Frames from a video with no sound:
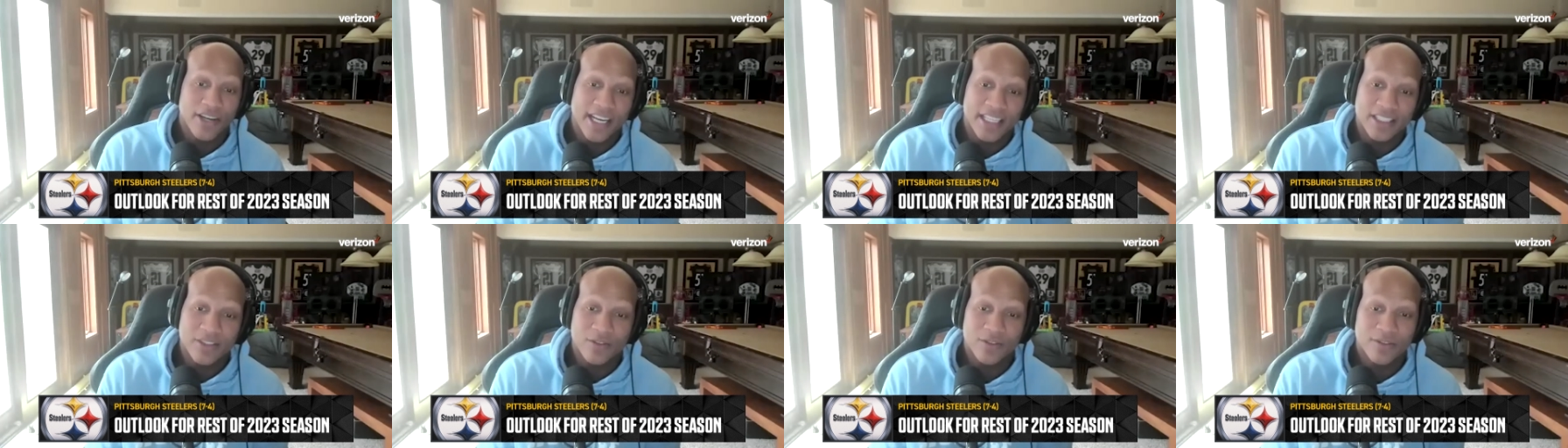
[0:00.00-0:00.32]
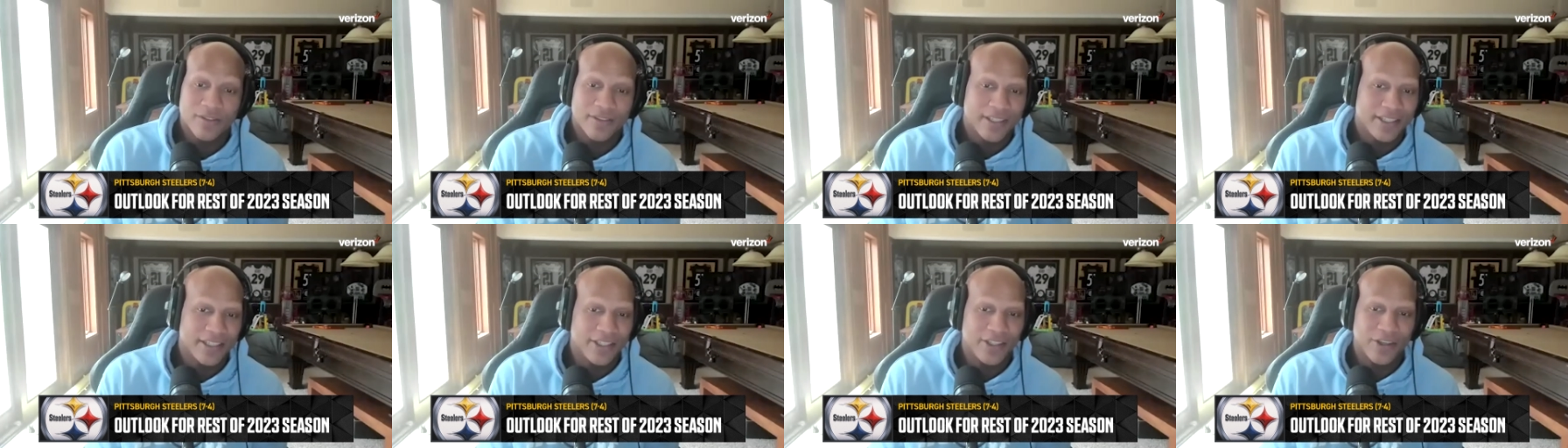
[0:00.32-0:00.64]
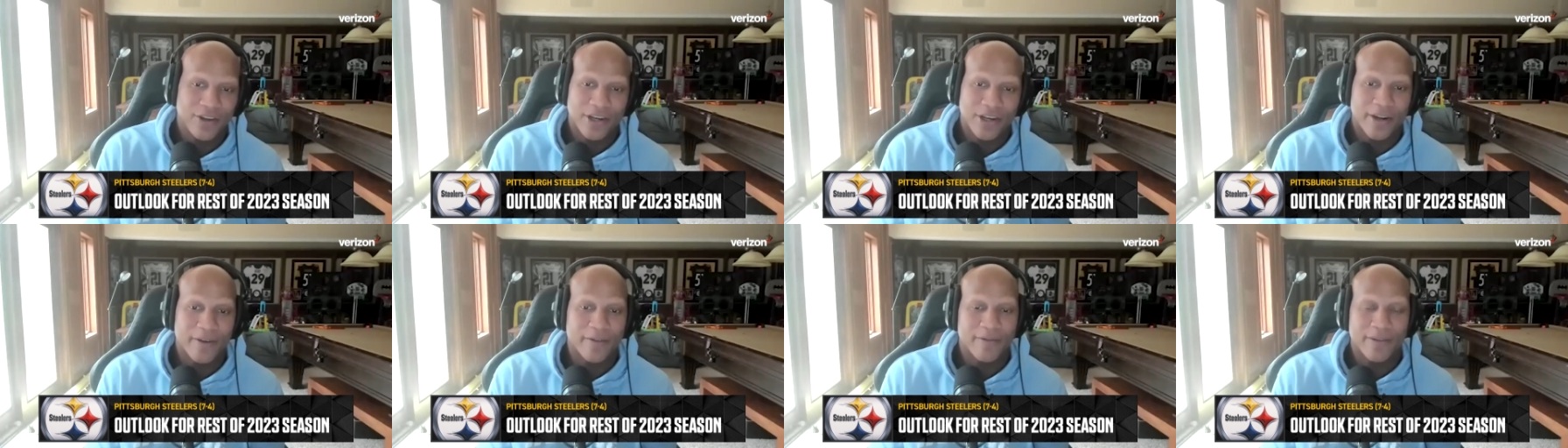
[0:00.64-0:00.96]
That's,
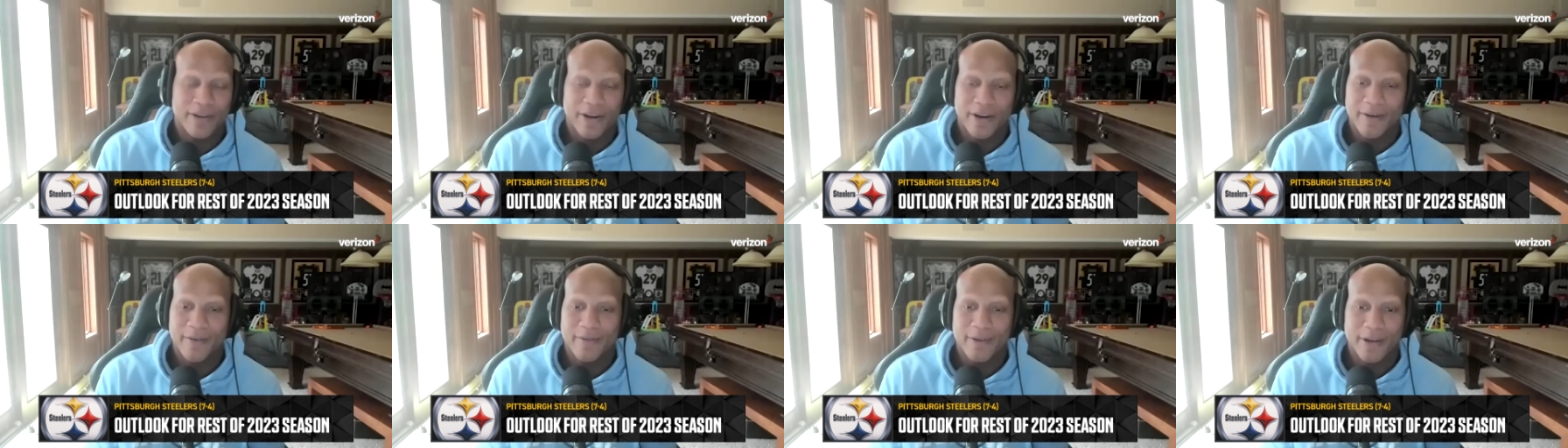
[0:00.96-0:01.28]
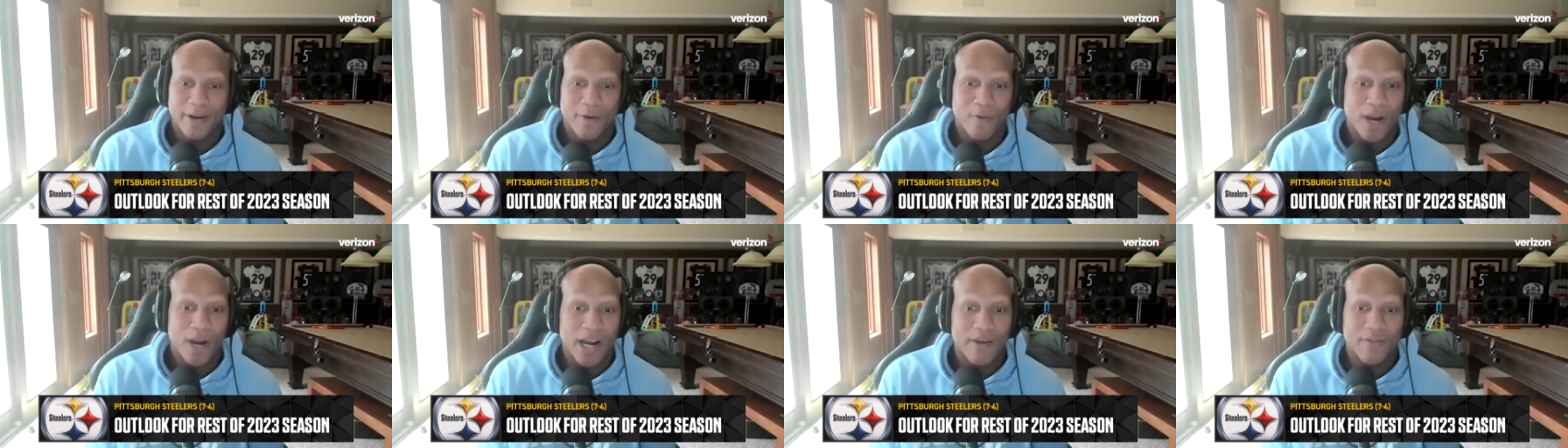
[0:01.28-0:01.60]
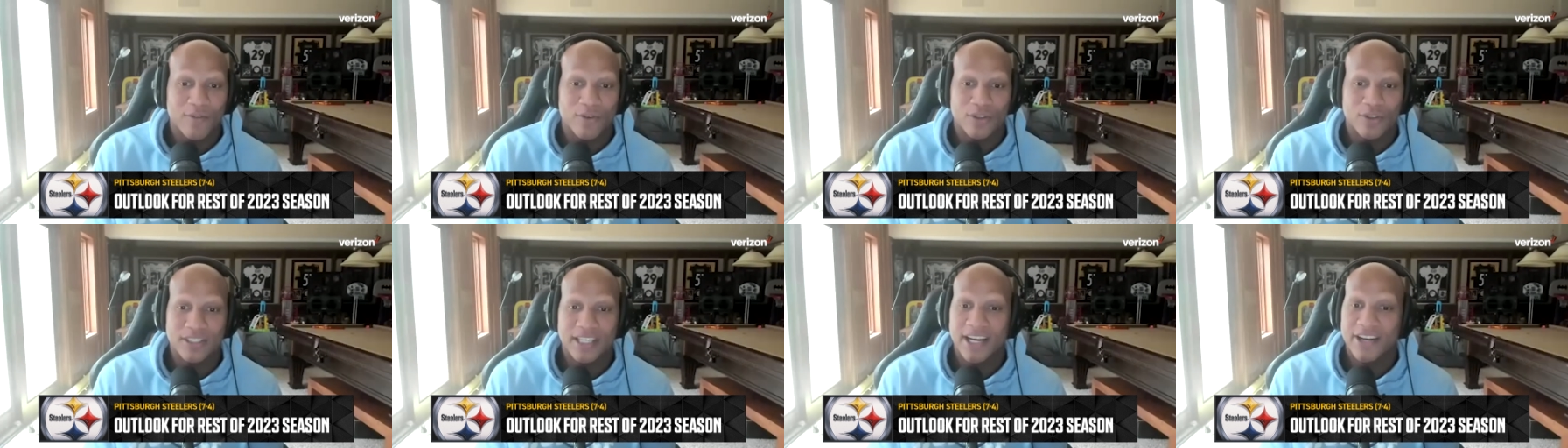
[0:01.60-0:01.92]
they're rivals.